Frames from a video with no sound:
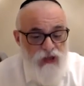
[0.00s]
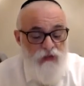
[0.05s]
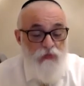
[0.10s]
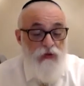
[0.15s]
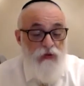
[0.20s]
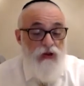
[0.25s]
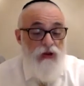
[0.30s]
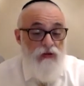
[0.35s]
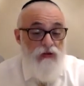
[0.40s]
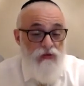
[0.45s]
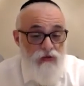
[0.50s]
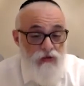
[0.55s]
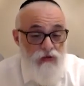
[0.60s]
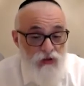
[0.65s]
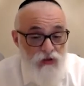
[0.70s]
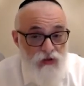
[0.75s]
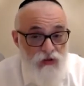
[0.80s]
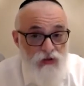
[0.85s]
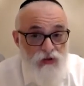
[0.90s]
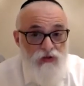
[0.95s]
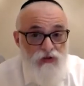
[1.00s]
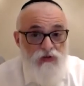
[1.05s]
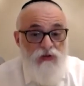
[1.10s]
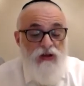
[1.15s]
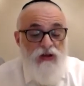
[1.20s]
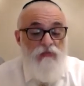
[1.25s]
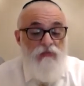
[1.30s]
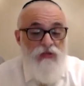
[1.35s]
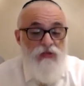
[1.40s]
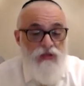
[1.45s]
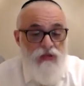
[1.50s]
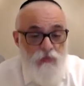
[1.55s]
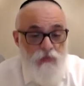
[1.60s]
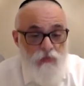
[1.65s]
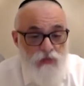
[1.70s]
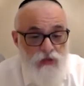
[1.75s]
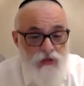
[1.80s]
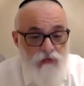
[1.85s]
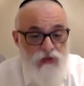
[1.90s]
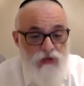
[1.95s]
place. So the emissary, the
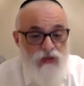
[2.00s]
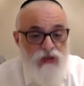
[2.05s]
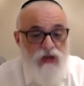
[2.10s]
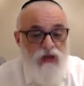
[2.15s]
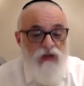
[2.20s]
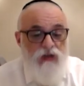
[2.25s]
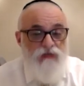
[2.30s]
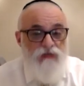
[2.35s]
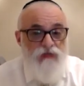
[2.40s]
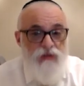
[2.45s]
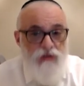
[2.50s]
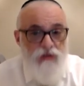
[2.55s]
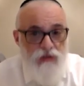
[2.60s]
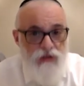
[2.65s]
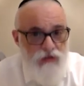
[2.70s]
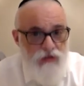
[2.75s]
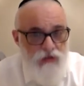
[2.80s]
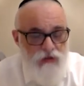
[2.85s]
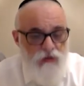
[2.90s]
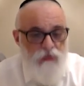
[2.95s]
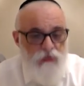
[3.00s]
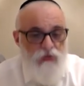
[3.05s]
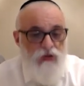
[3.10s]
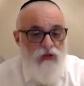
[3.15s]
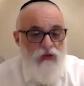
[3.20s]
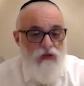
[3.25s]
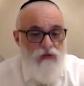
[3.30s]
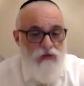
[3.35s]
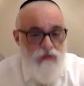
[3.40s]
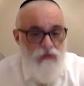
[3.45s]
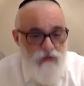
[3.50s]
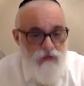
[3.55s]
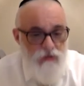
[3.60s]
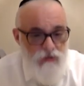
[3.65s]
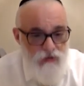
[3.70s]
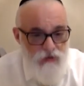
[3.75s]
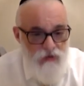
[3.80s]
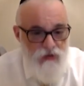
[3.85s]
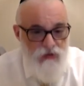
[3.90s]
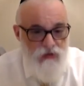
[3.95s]
Pnimis HaKavona, is not the place,
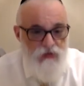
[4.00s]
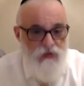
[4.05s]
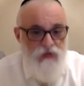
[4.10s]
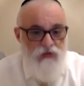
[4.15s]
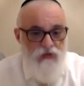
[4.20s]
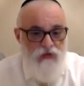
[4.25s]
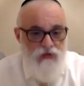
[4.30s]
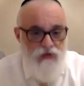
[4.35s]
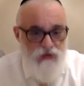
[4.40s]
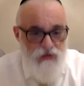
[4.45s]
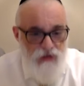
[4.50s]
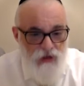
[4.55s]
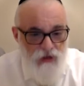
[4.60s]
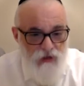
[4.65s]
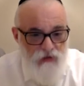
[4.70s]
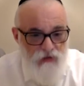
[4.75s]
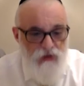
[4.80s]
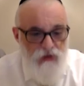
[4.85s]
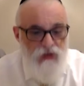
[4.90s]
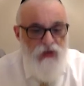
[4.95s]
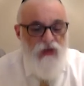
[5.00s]
it's the sun.